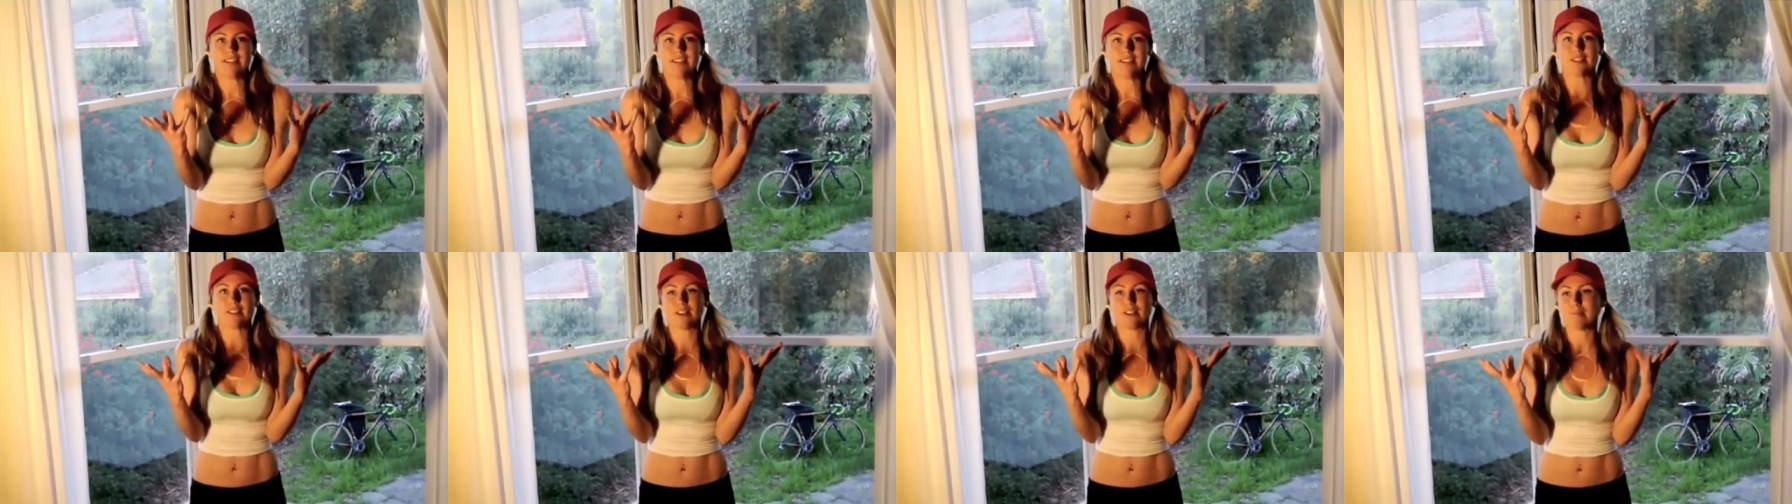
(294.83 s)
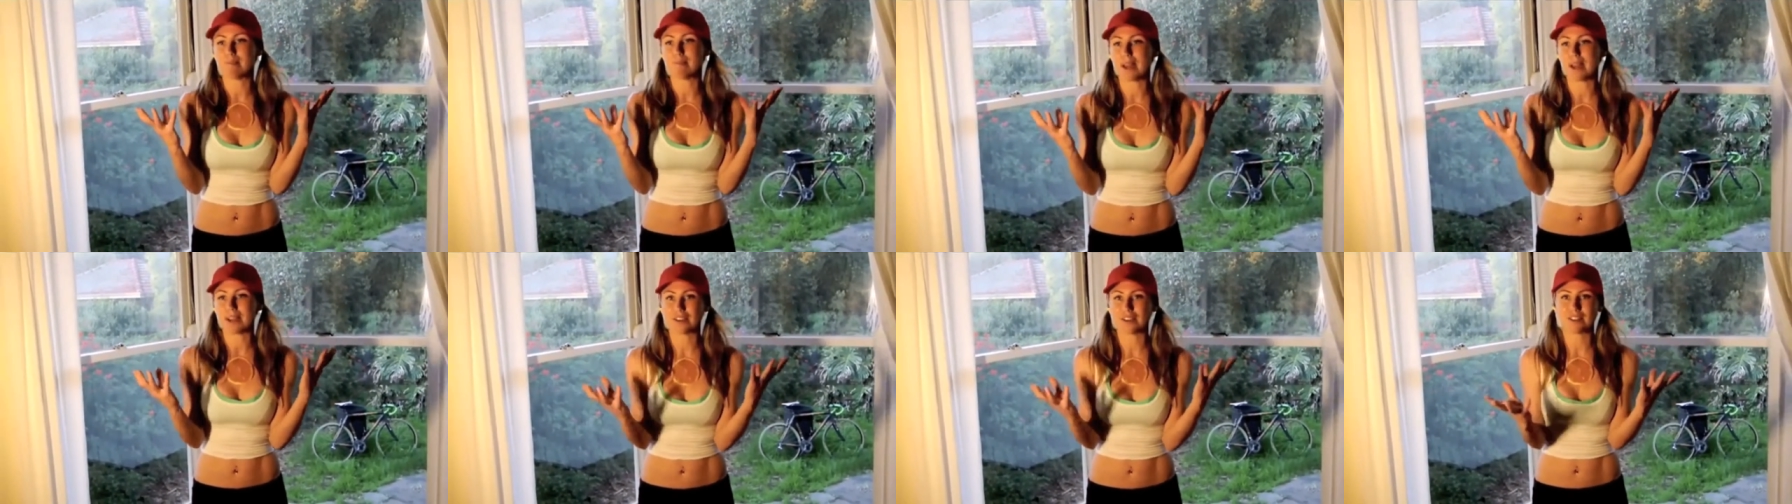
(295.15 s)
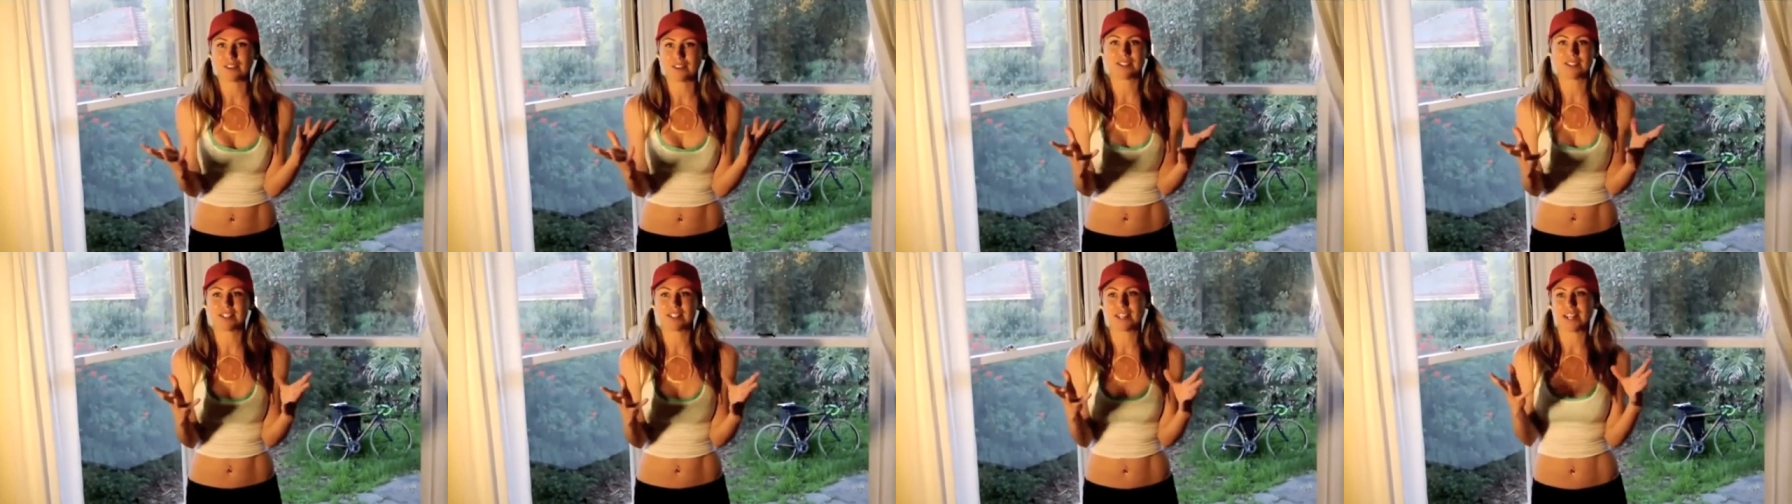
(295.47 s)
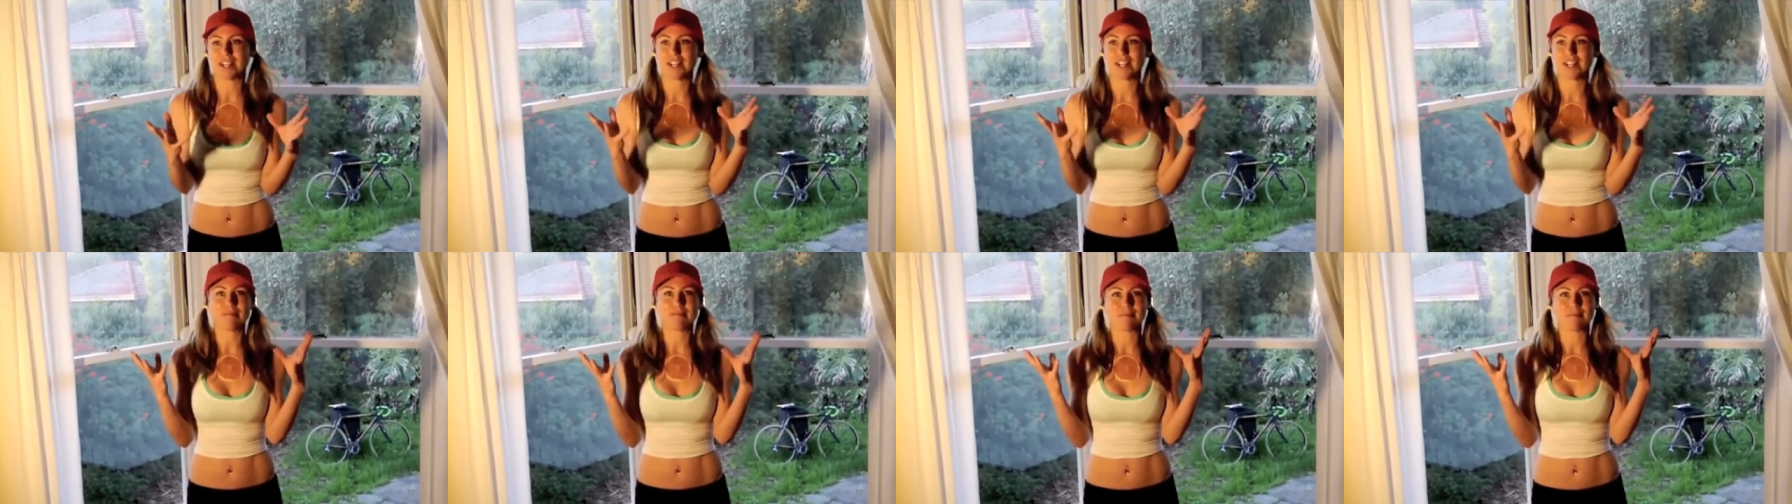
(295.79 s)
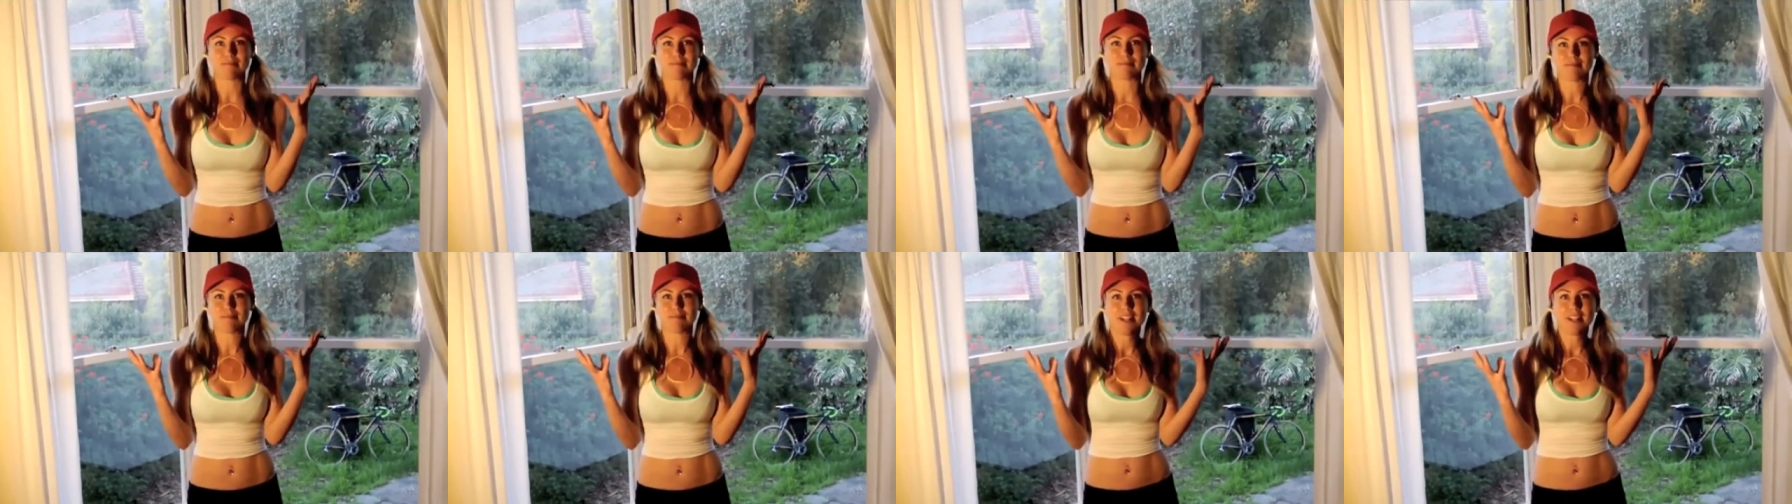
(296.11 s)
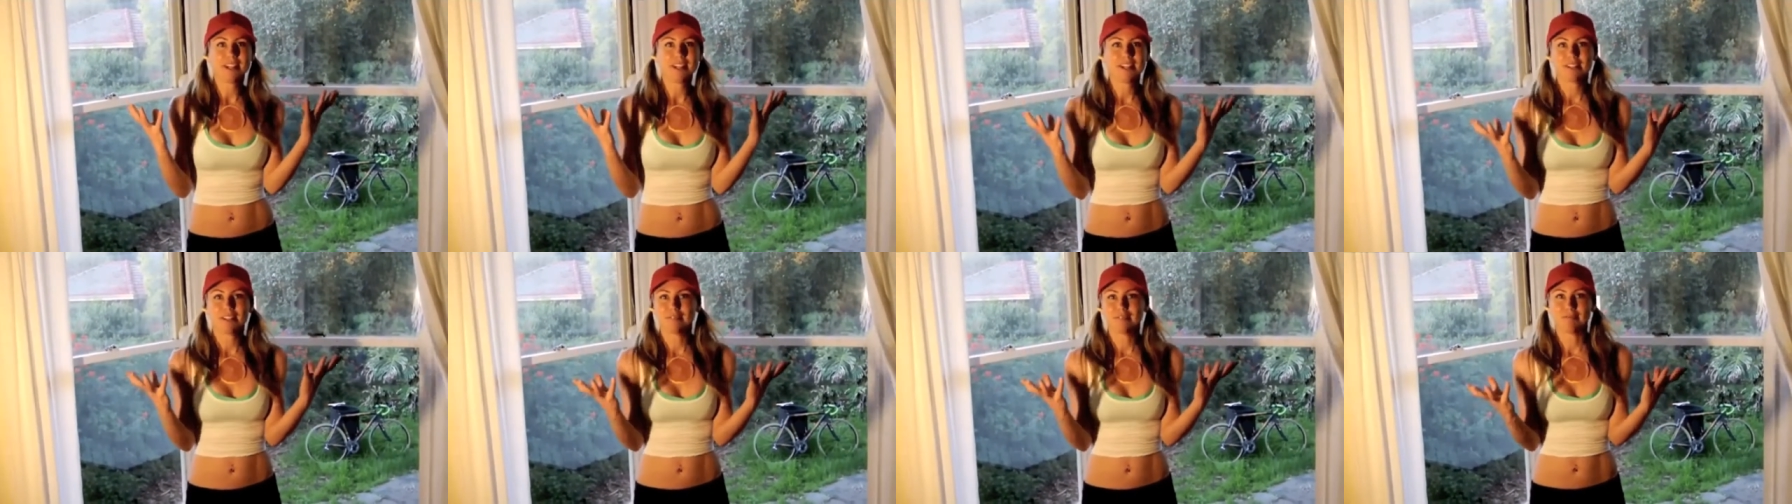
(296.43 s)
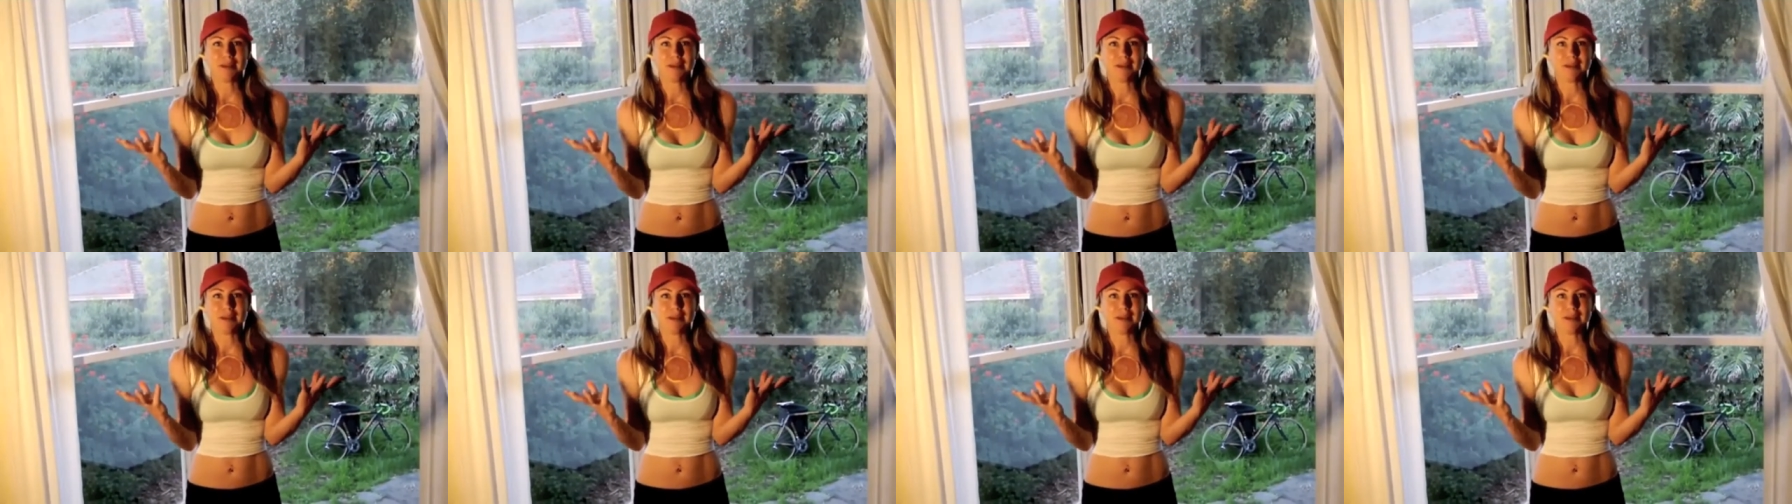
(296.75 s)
you know, mangosteen meal.